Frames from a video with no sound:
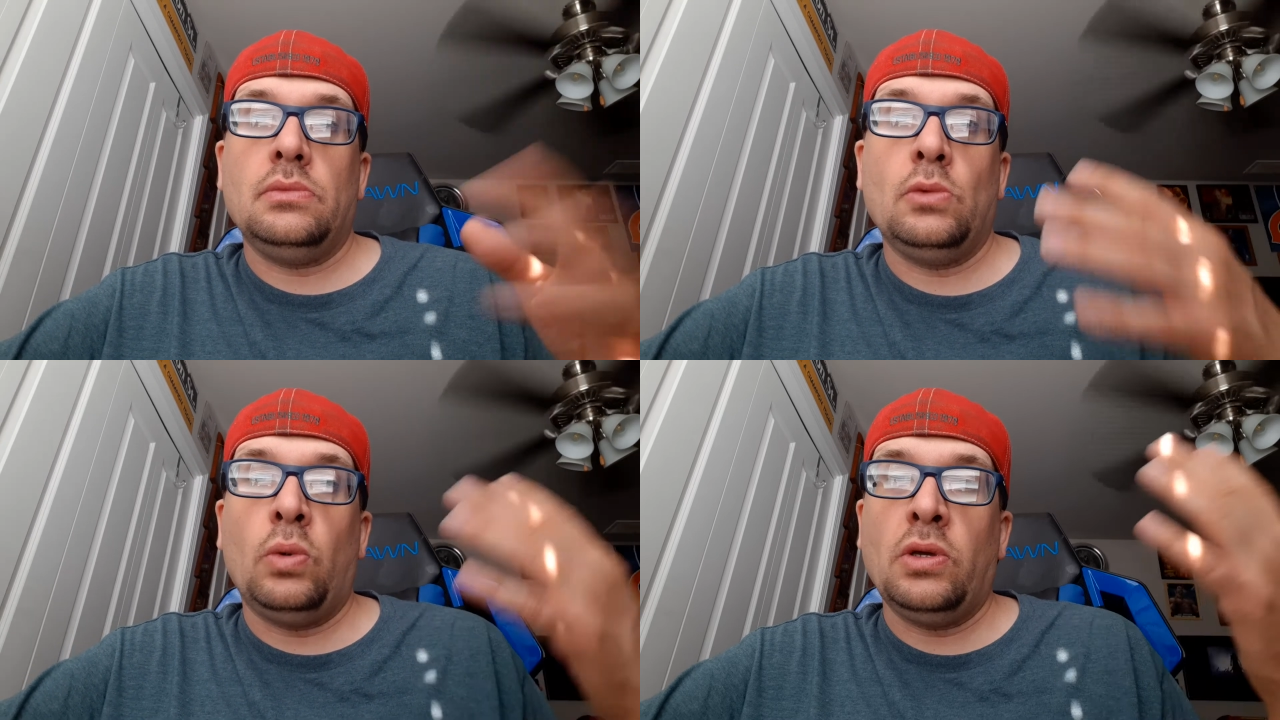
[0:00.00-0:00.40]

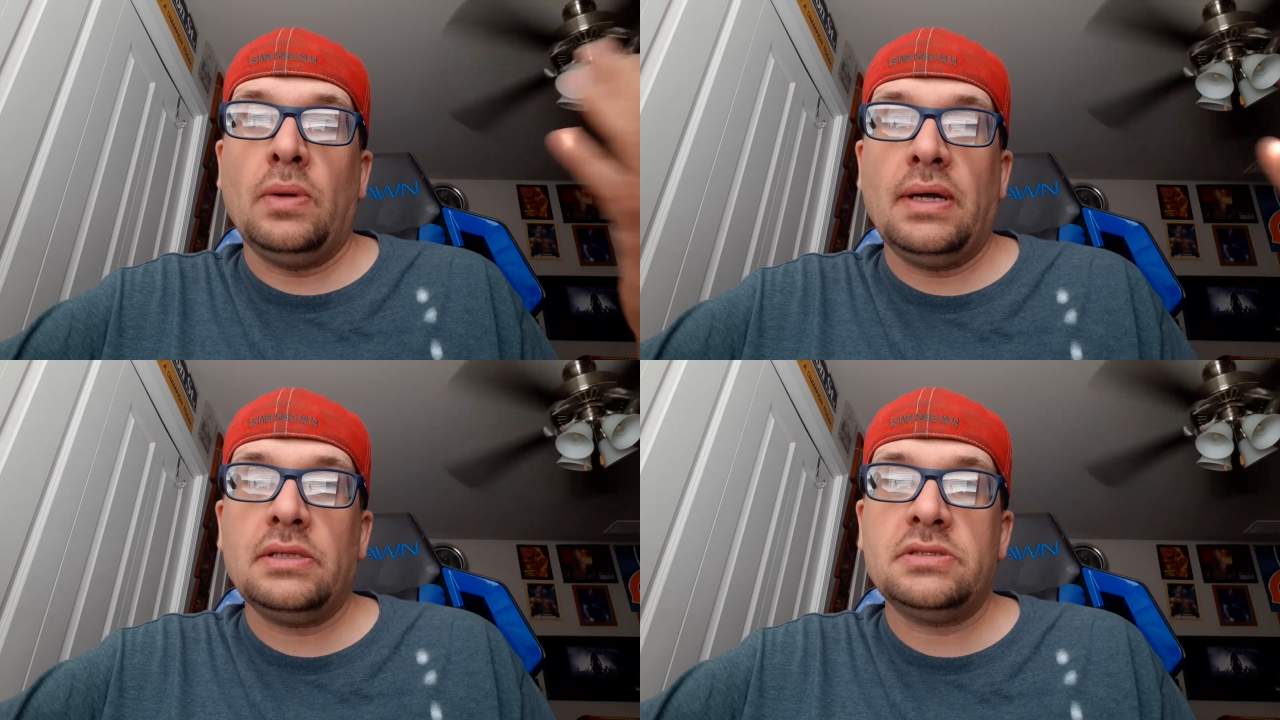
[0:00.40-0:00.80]
Will you
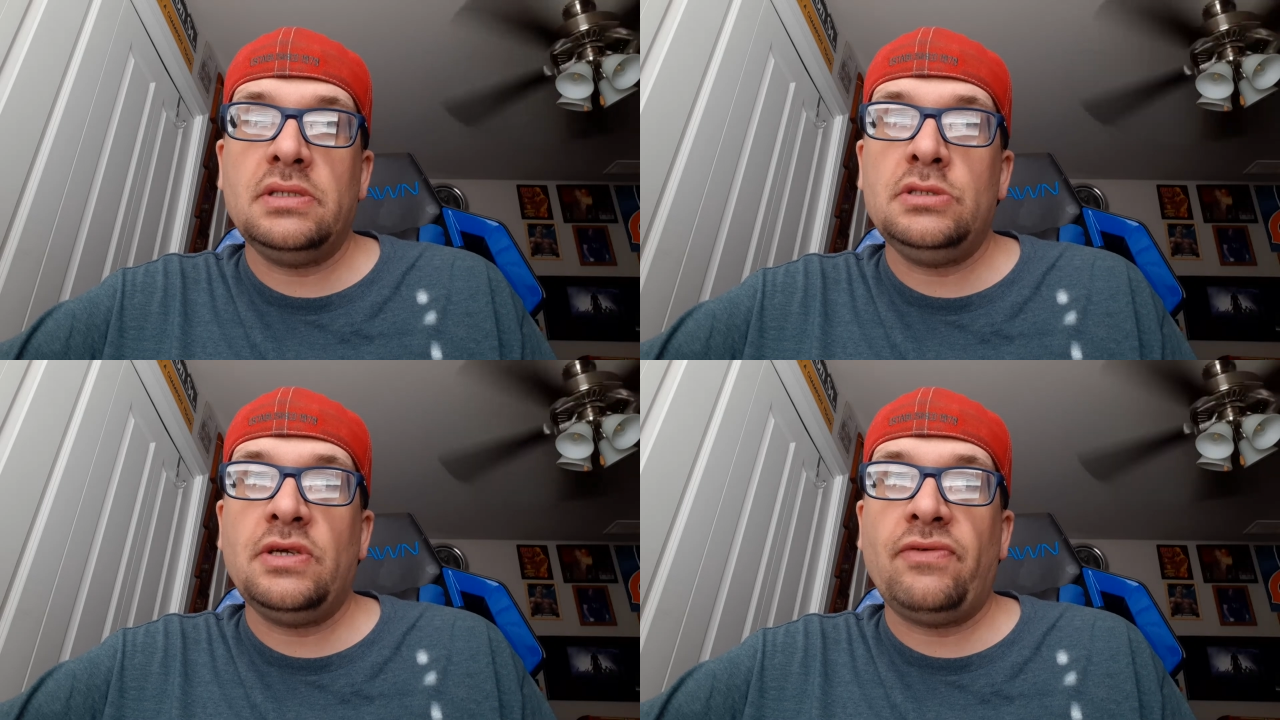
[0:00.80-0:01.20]
want to
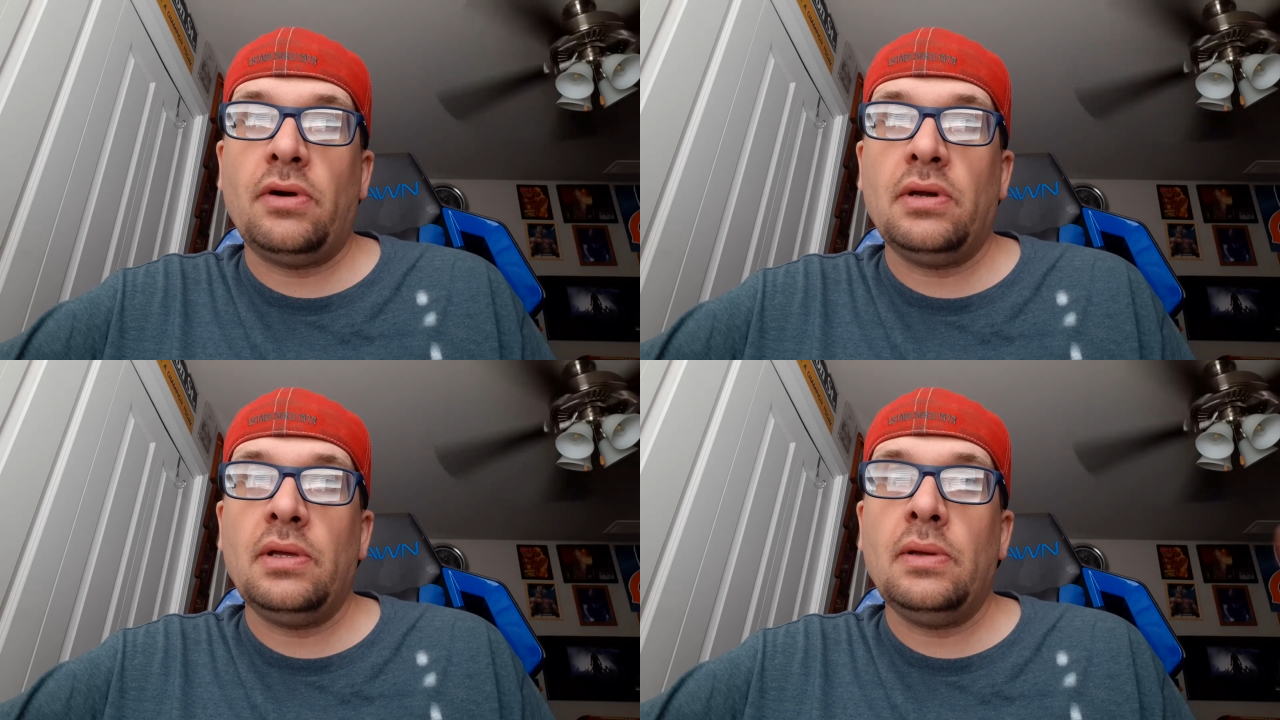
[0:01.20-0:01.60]
see Jeff
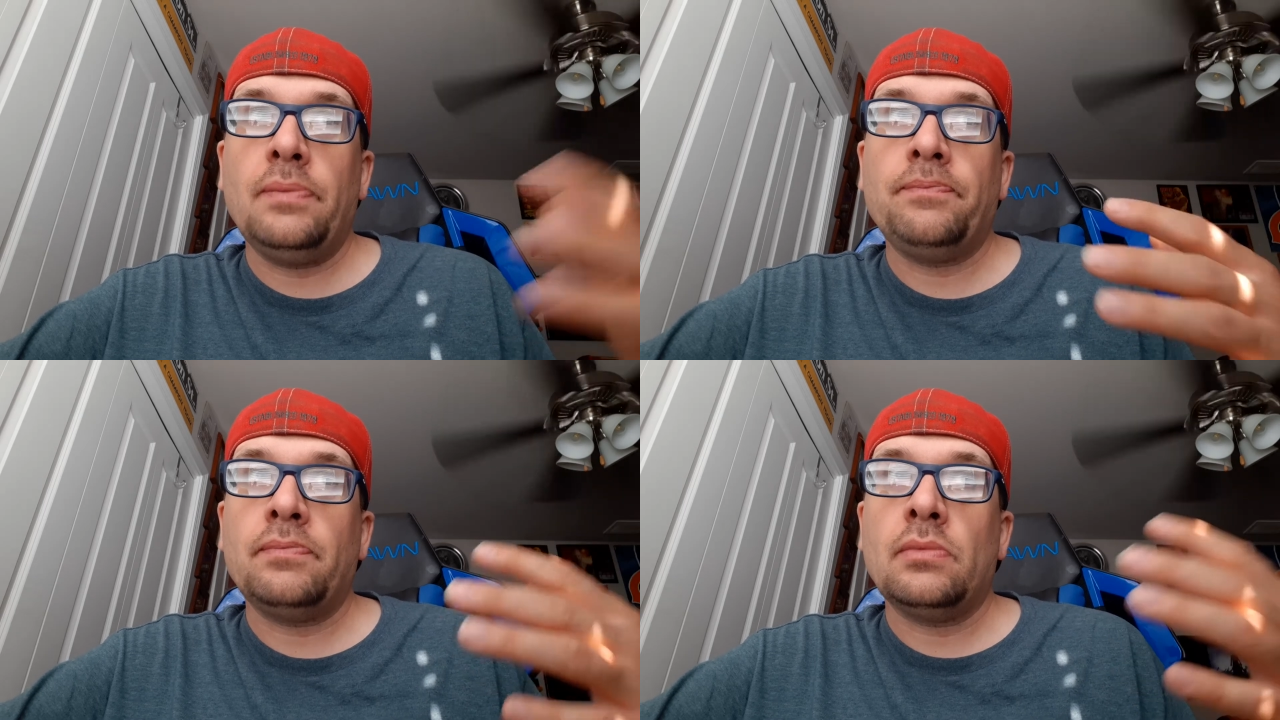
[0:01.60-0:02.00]
Hardy
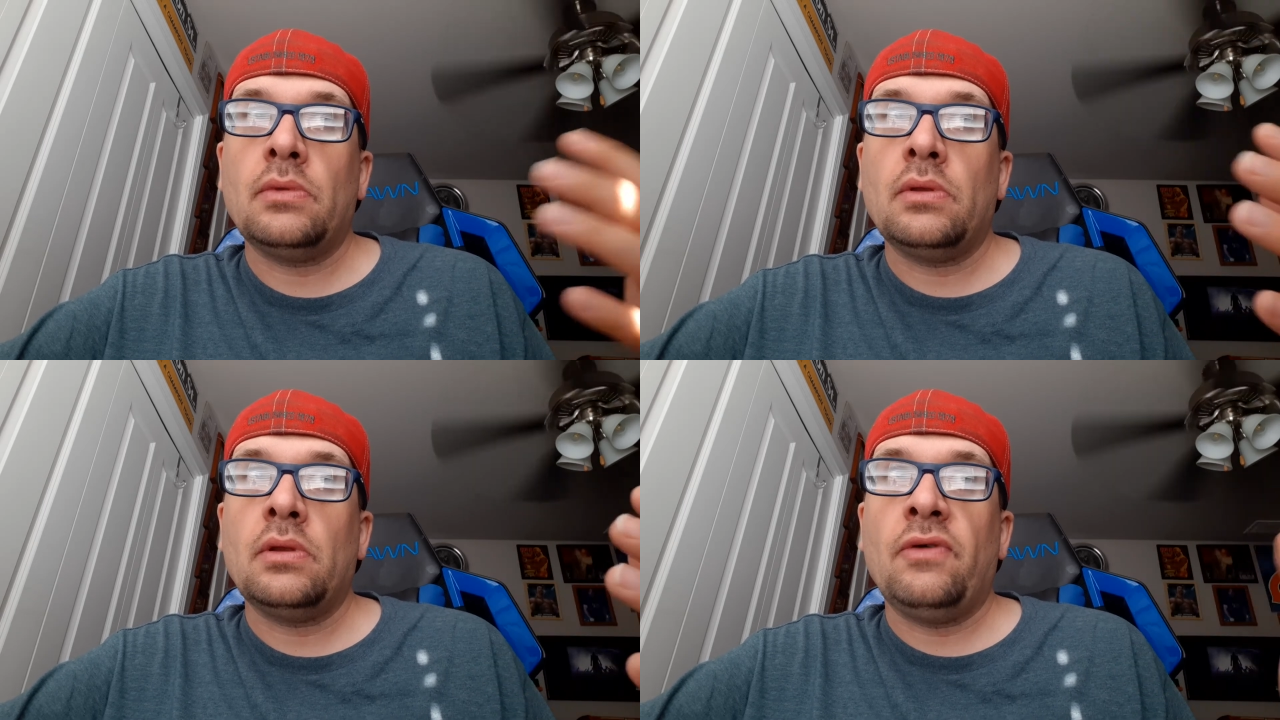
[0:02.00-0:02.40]

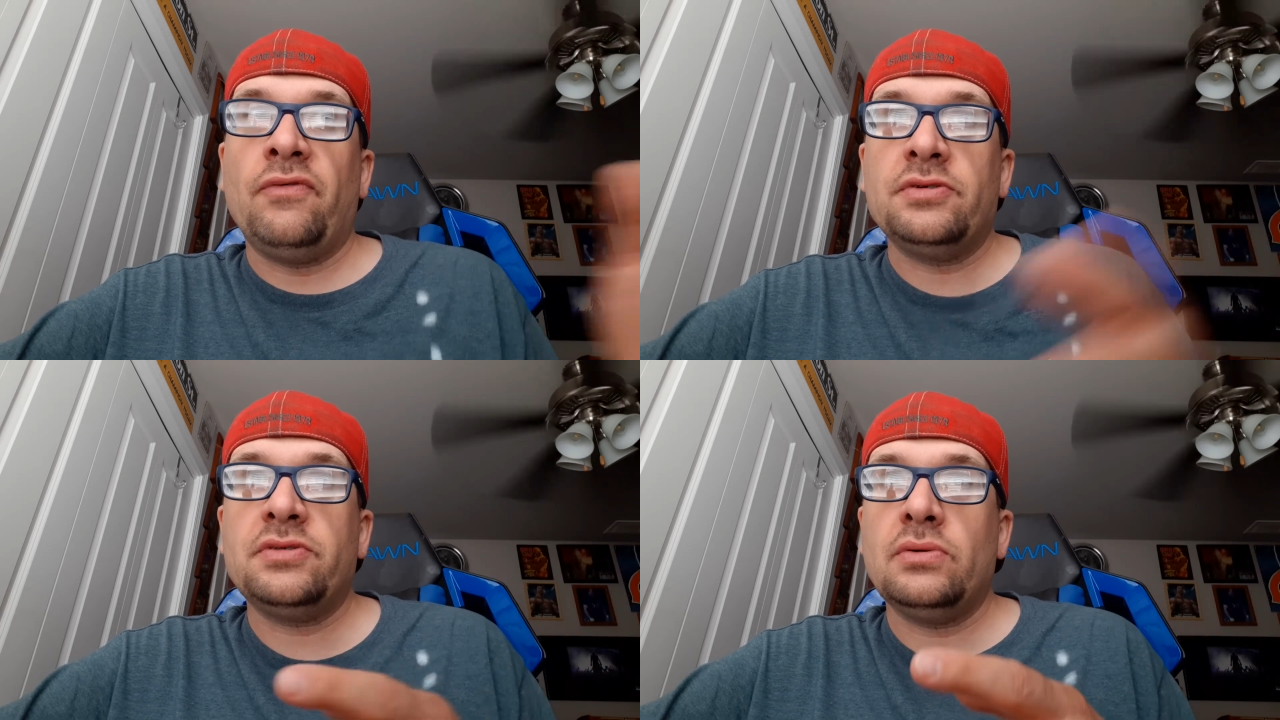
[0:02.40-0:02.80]
versus